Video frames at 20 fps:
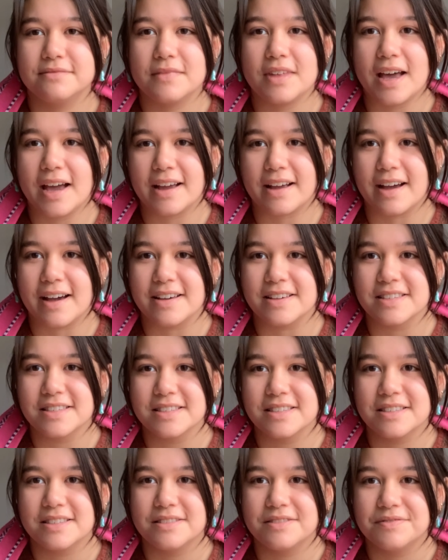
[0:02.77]
Hi
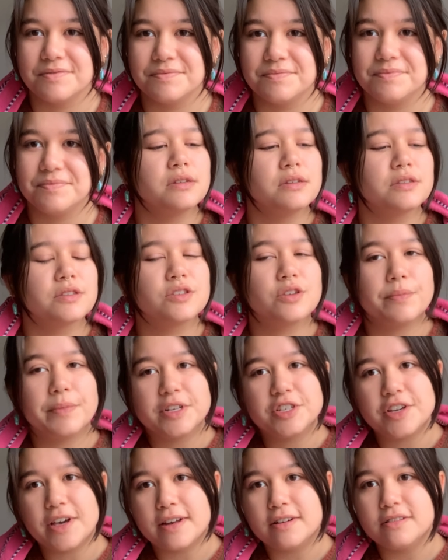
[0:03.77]
guys. So my
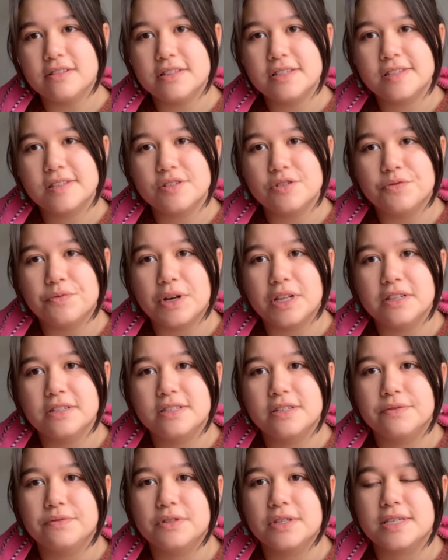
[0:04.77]
channel is still
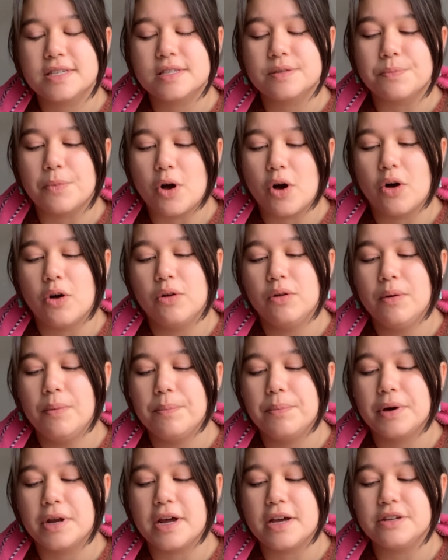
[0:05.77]
relatively small,
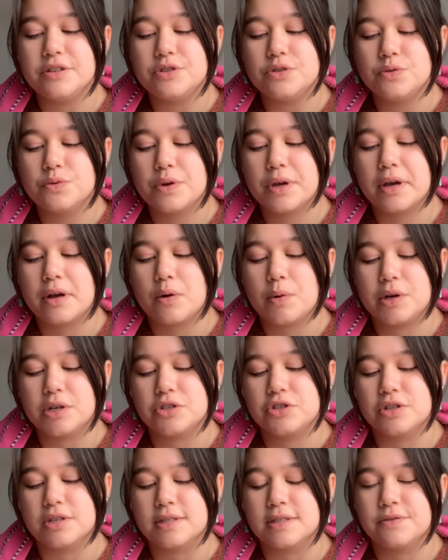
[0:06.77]
but I do get
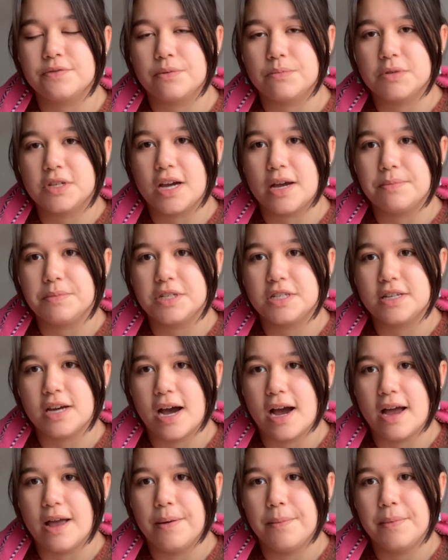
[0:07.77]
questions from time to
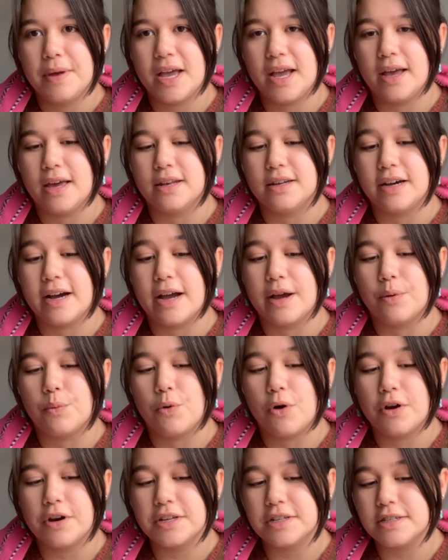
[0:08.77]
time, and I
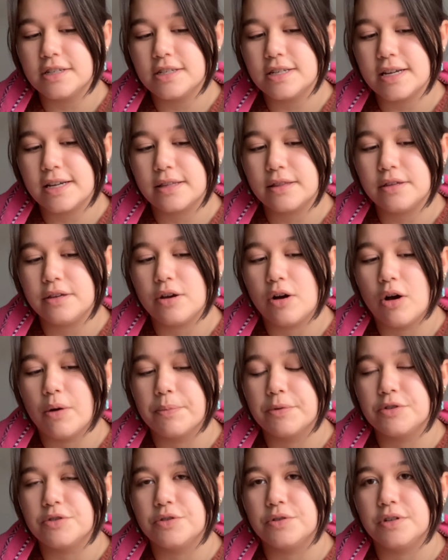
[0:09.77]
wanted to take the
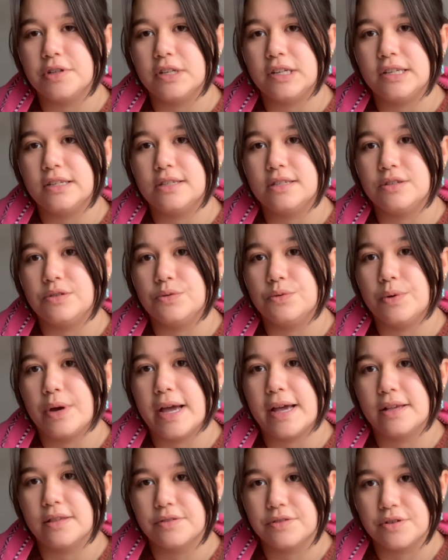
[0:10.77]
opportunity to
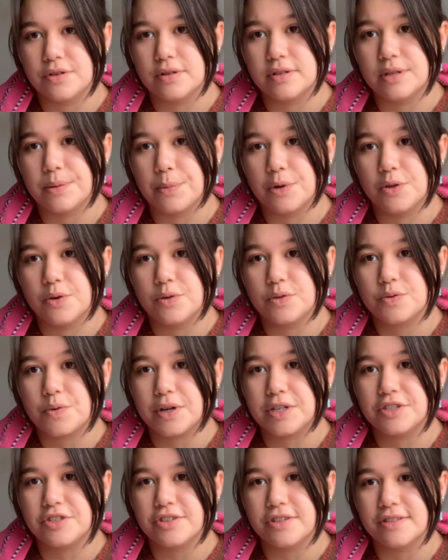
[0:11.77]
answer some of those
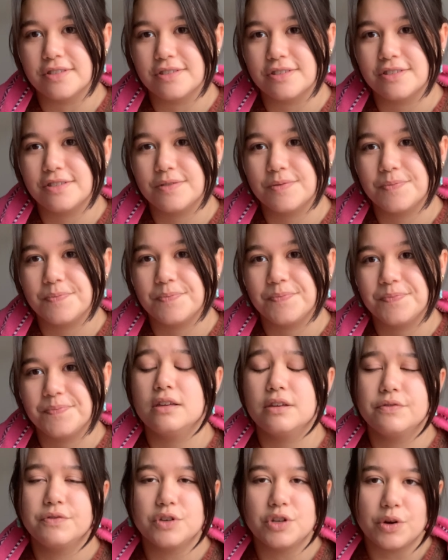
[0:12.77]
questions.
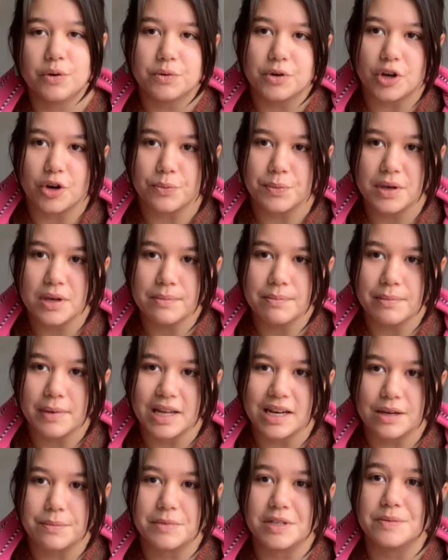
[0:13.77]
If you don't know me, my
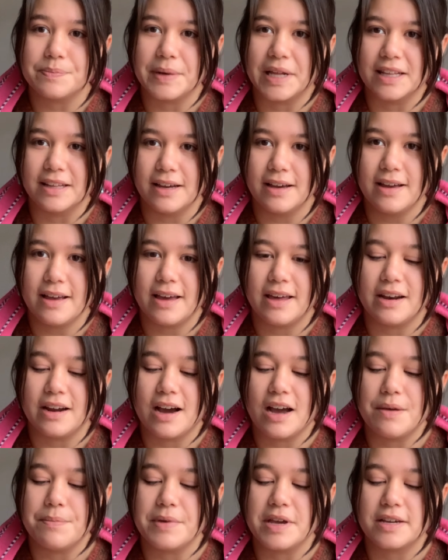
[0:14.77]
name is Bella, and
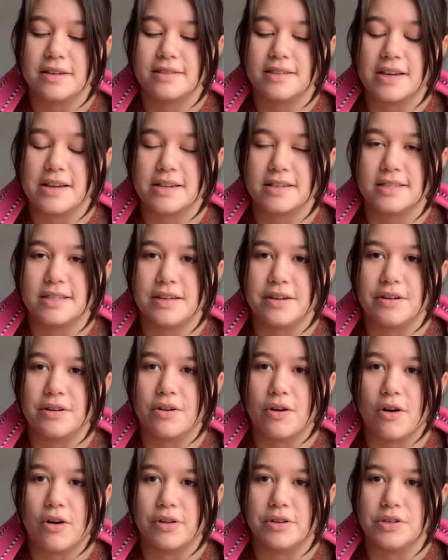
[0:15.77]
I make things
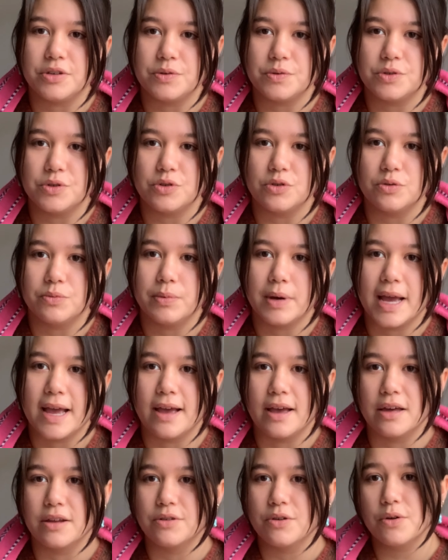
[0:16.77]
here on YouTube
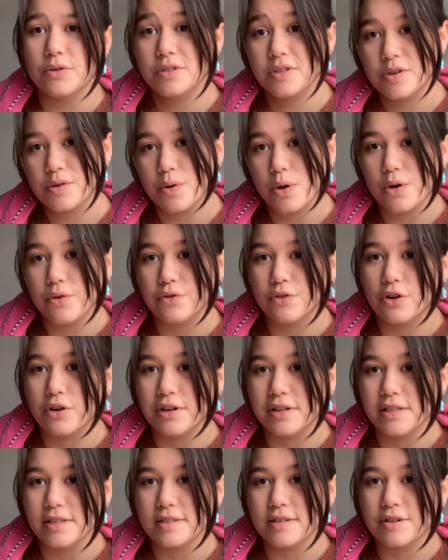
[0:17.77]
and also over on
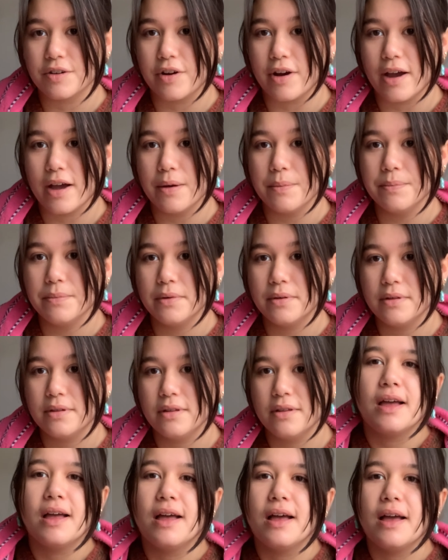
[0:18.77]
Instagram.
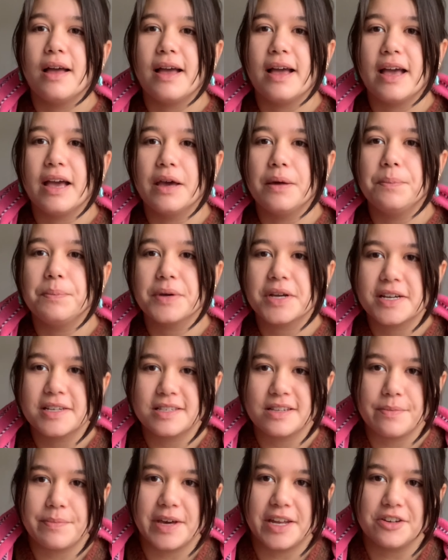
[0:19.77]
And because
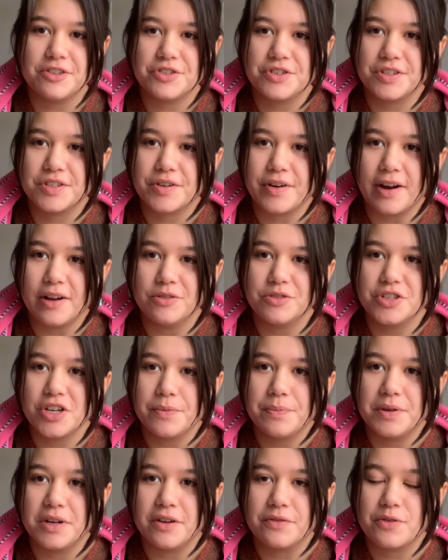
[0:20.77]
I managed to scrounge
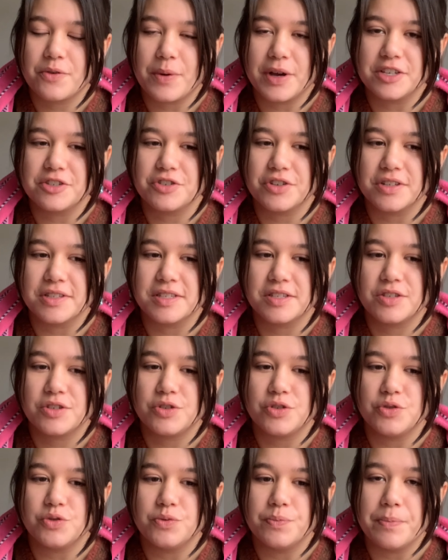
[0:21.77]
up enough questions
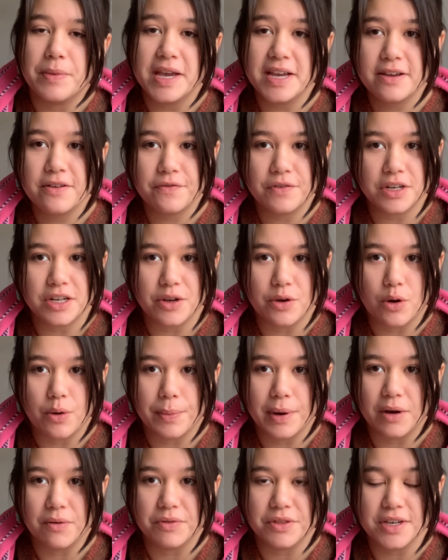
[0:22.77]
to make a video
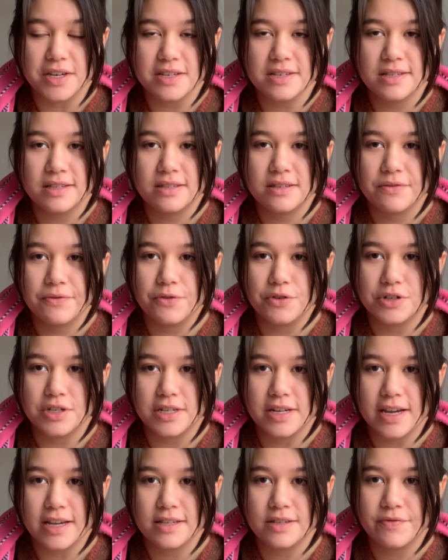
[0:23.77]
about this, for
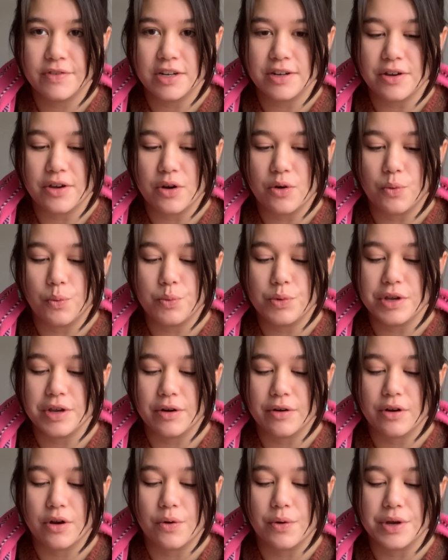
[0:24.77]
today's video we
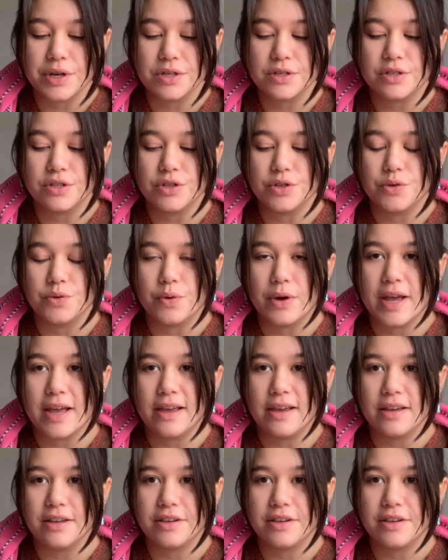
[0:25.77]
are going to do a